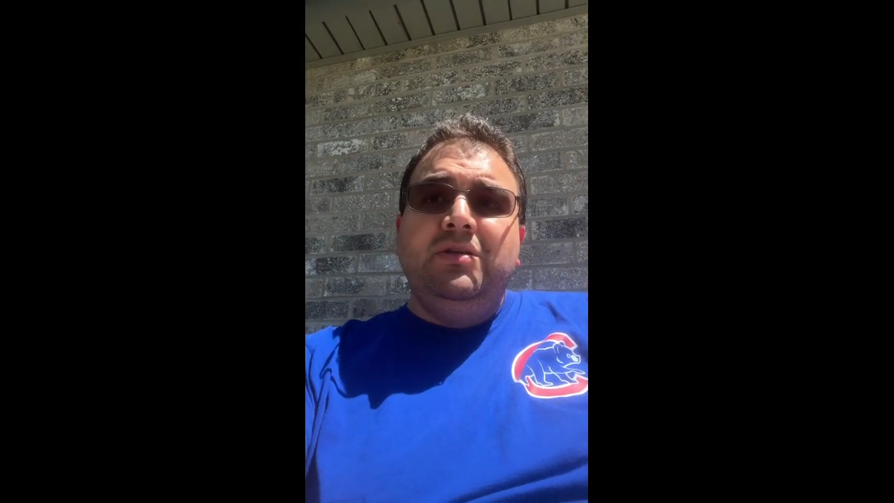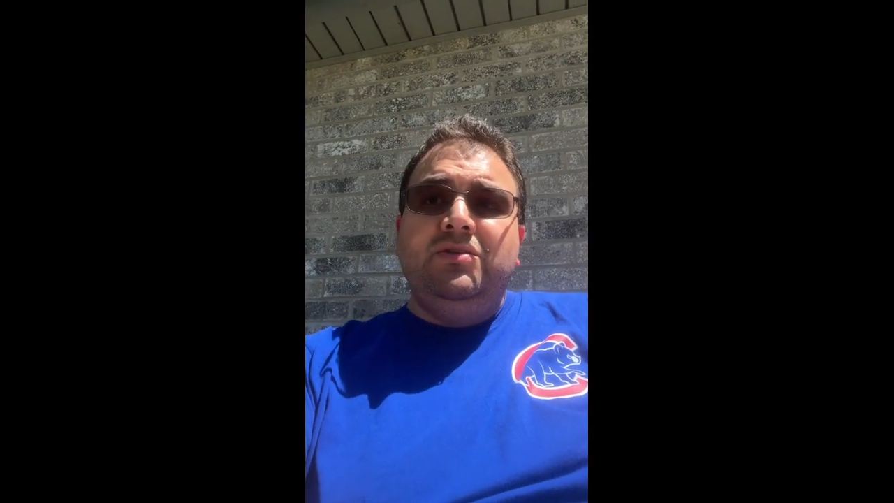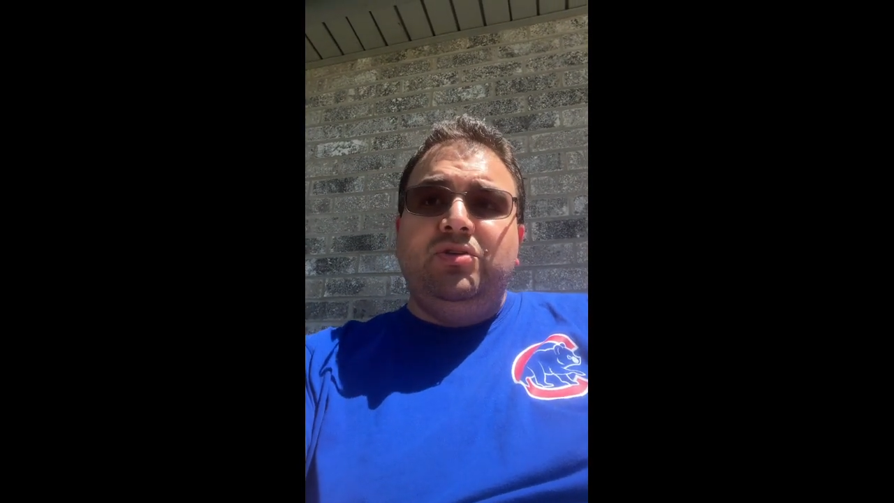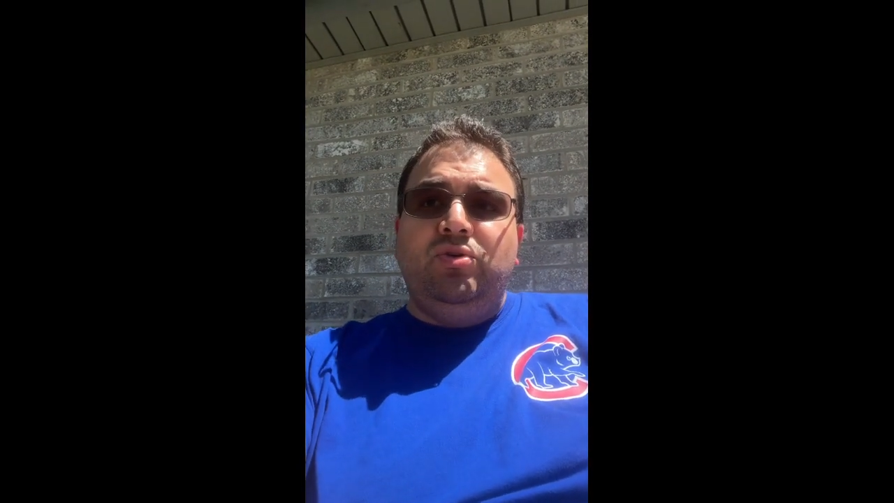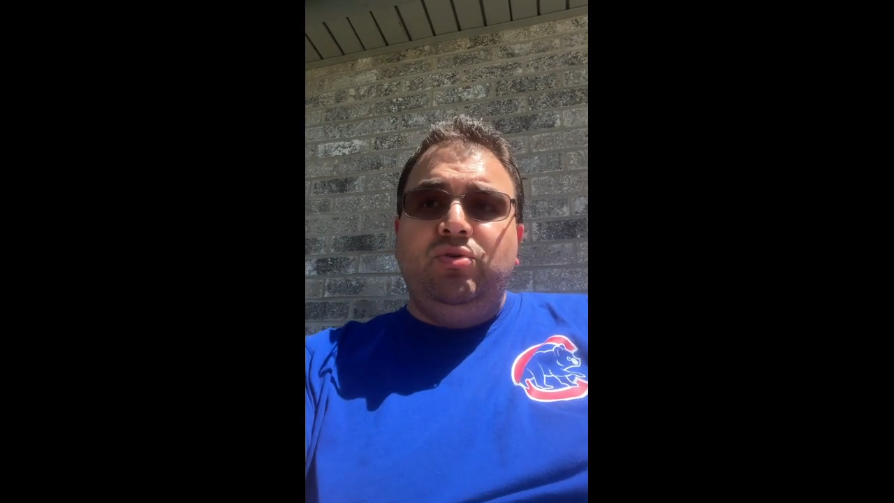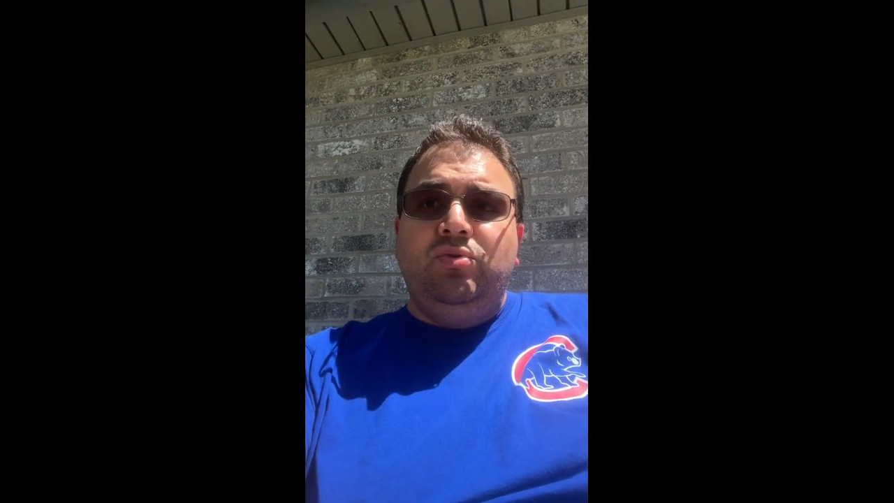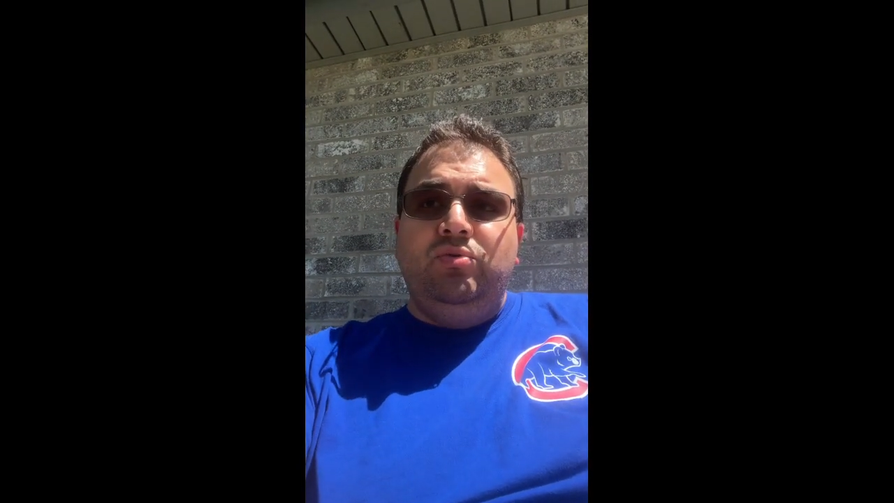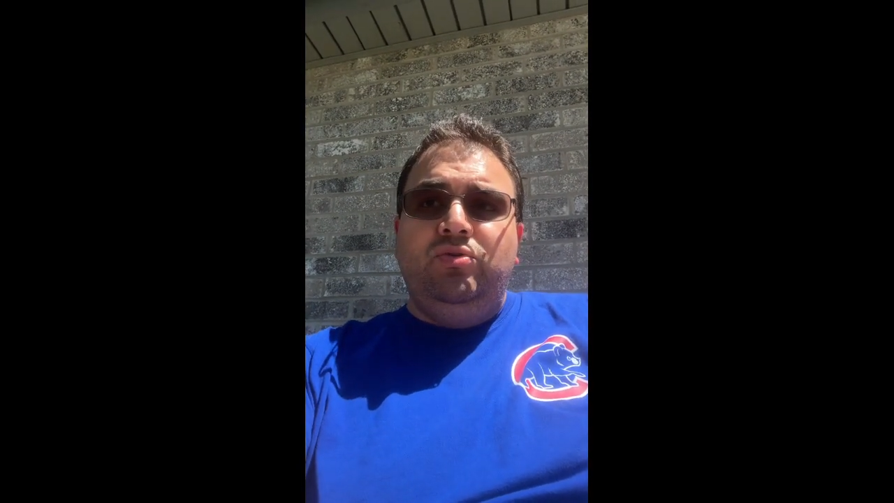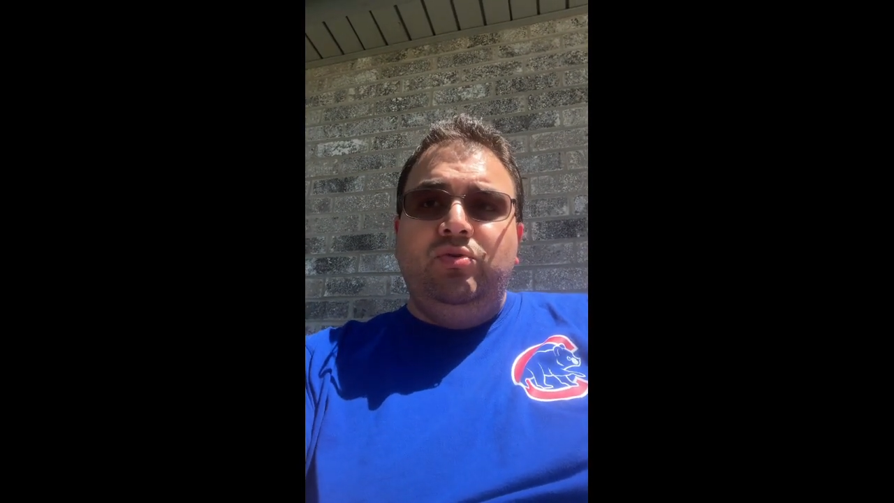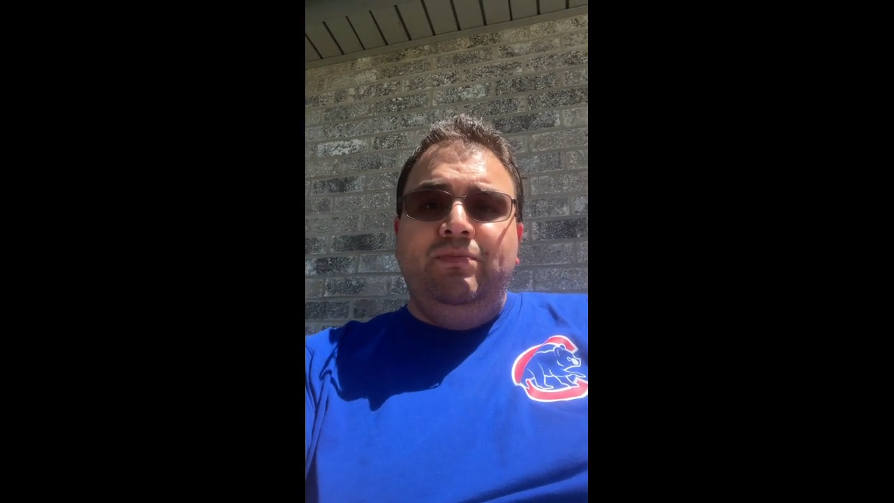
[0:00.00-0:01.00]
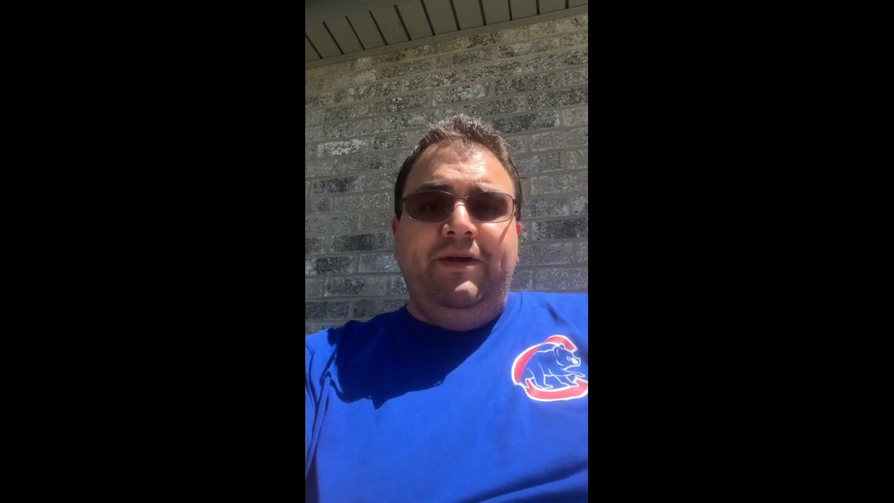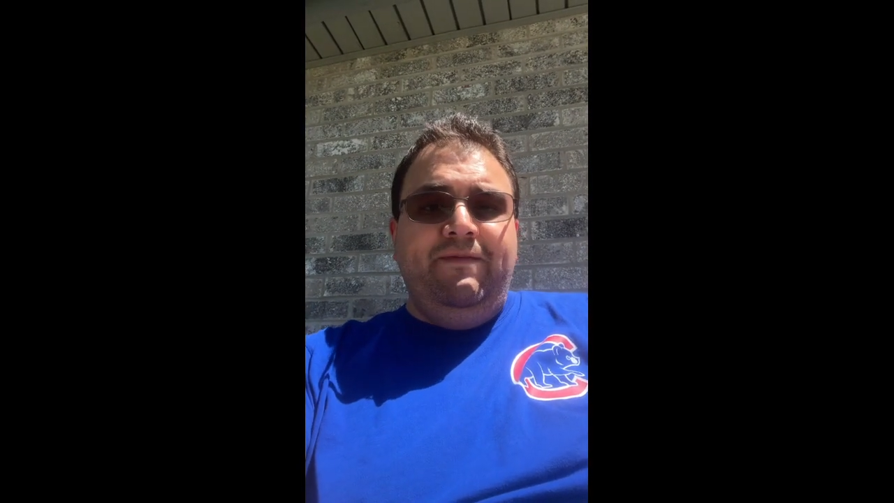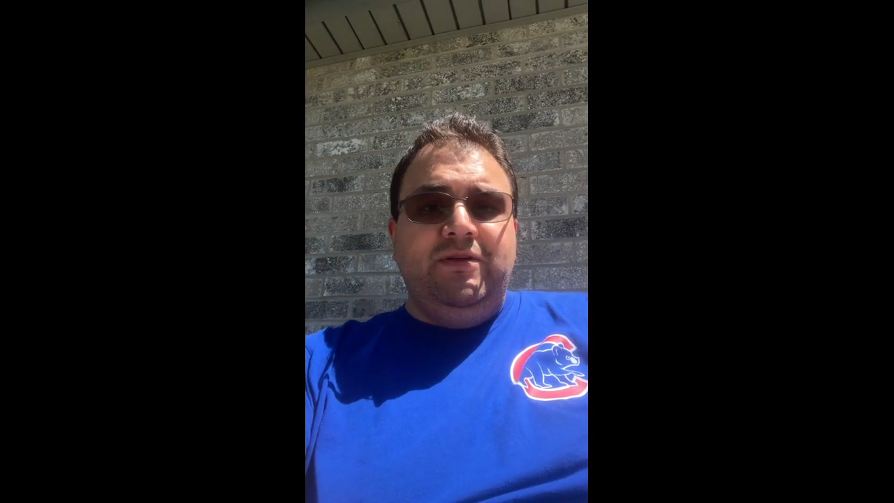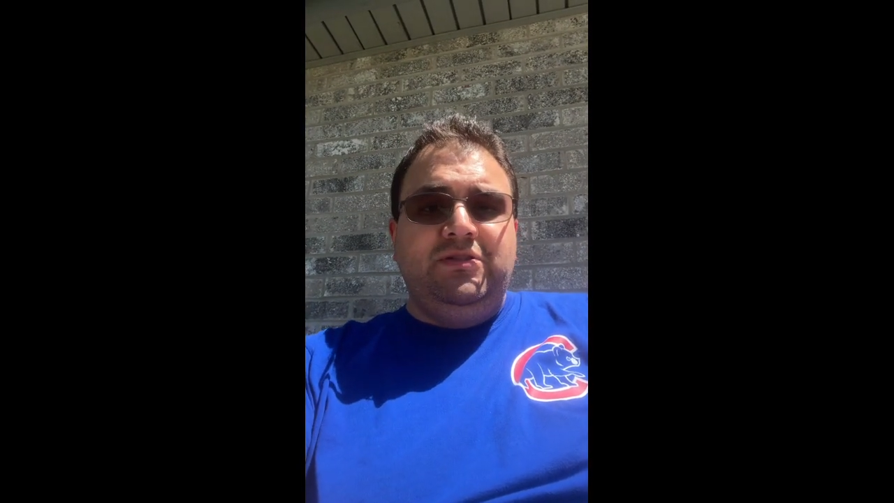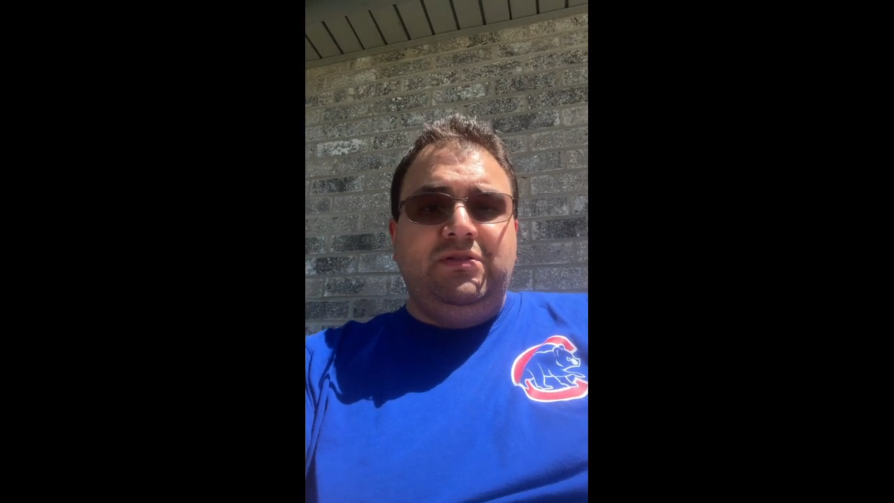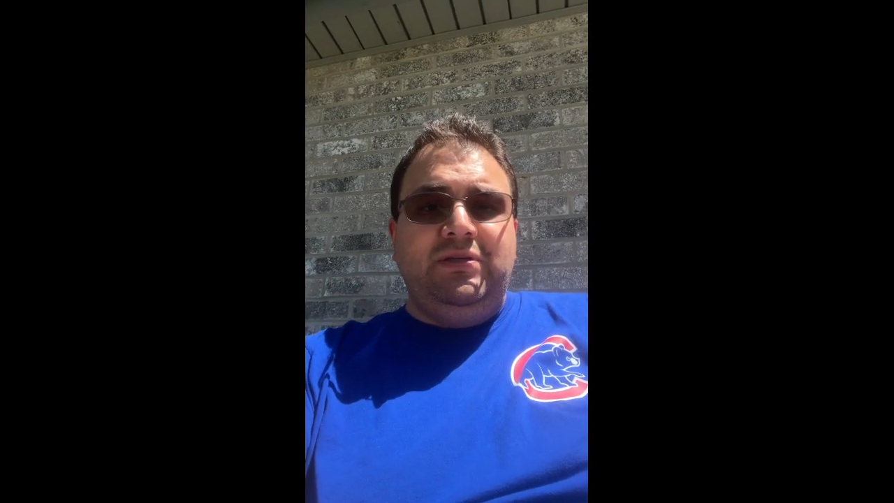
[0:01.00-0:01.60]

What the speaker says: to do my first